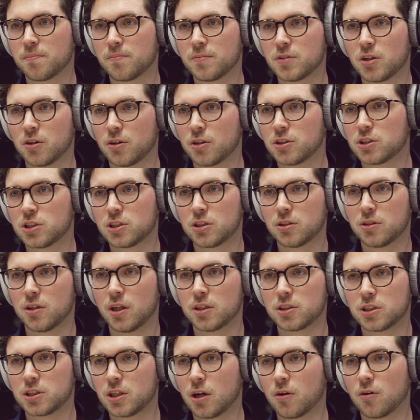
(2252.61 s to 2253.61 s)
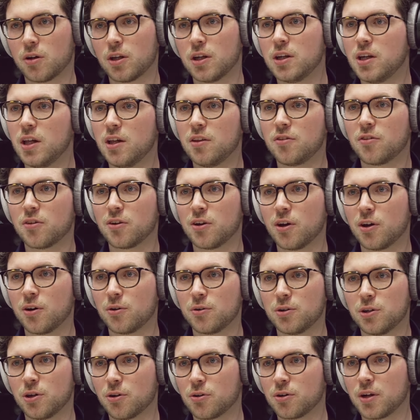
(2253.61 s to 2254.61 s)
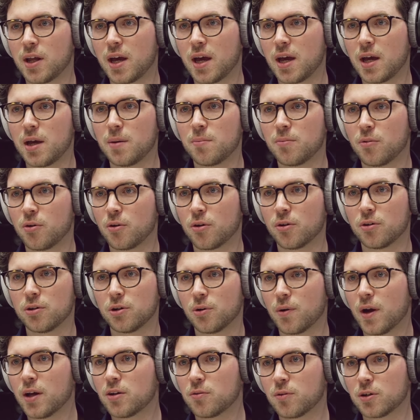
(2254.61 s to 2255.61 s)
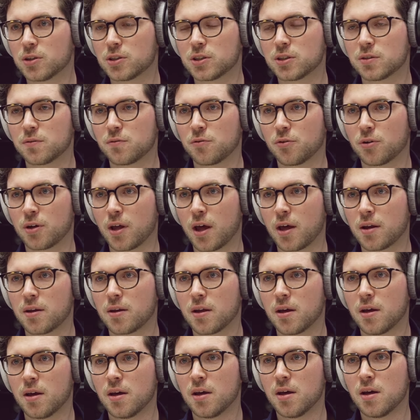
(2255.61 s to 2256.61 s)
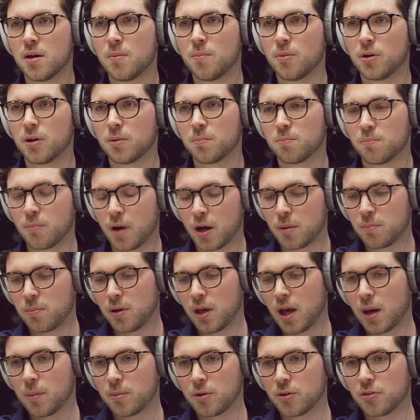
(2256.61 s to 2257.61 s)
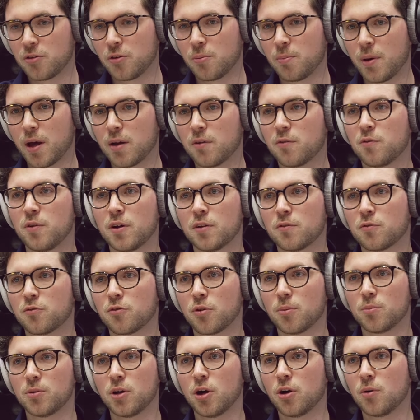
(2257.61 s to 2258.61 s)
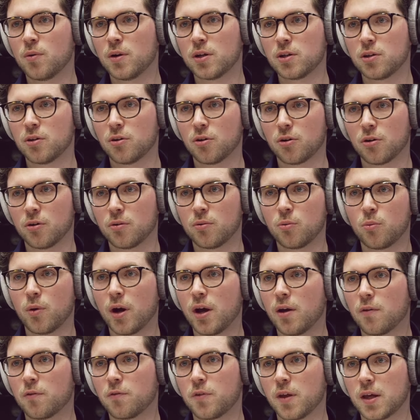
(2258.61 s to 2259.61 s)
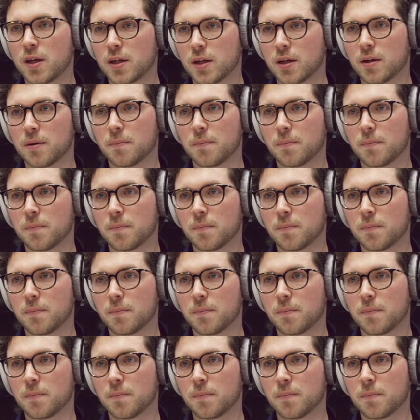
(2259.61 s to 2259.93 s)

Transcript: So it doesn't necessarily need to know your name or your address for that, but it might be able to benefit from knowing your way of thinking.